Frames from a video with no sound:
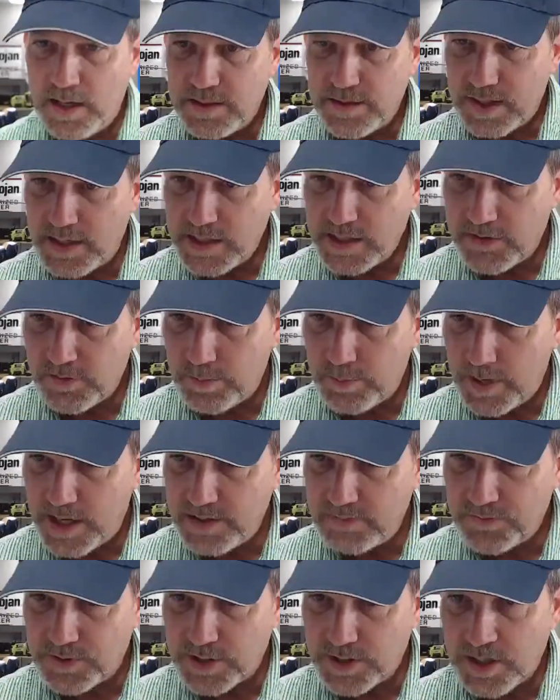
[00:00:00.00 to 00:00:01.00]
Thank everybody
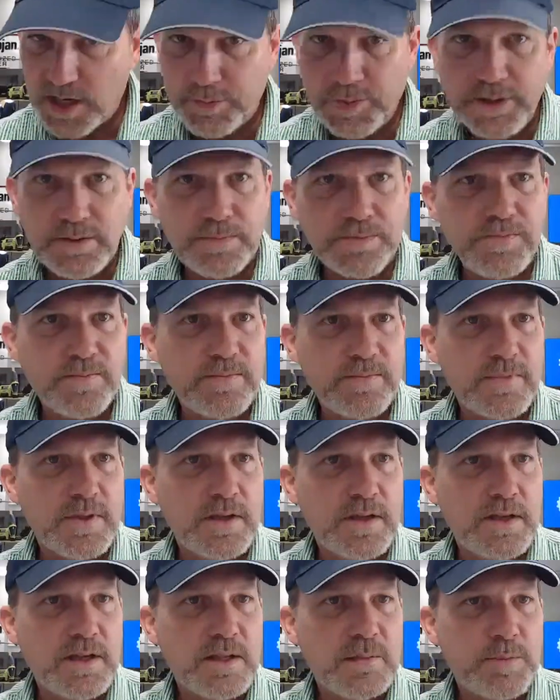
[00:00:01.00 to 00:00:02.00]
for coming.
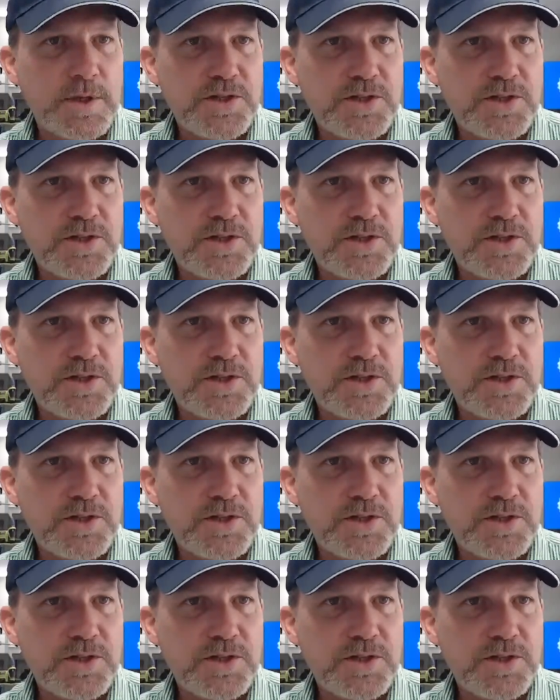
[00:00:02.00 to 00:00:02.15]
Let me